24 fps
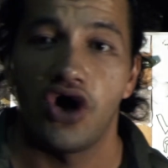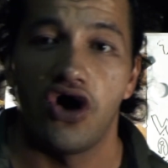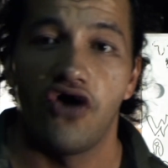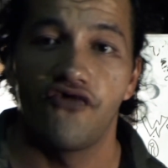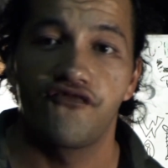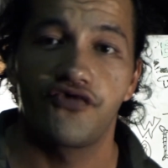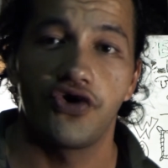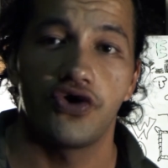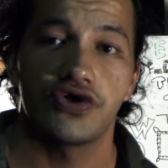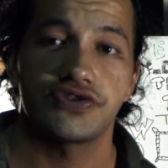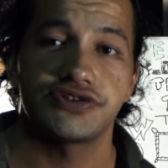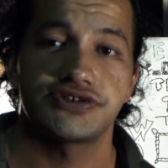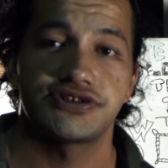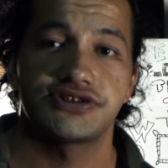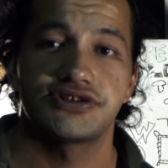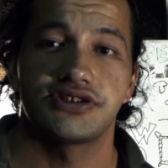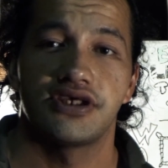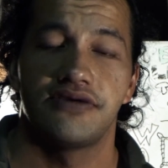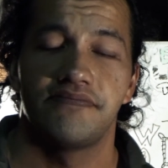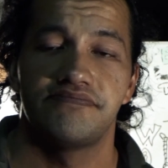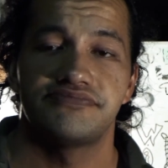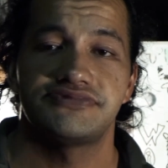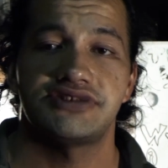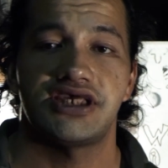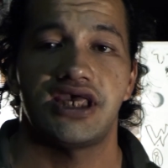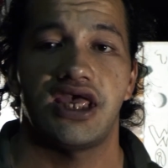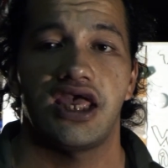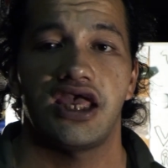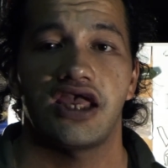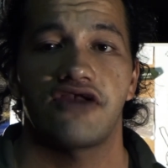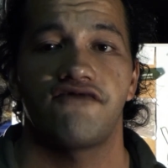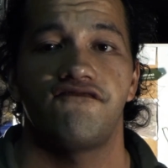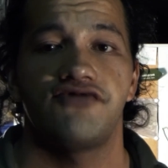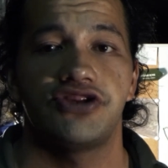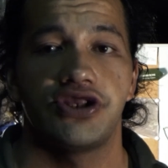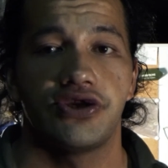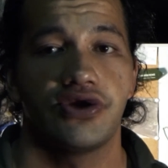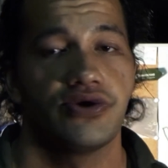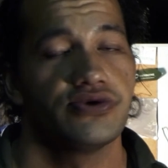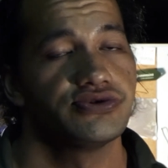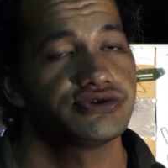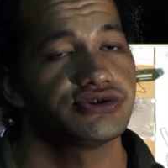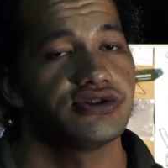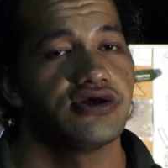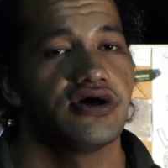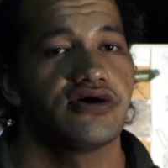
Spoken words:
I've got some tag videos.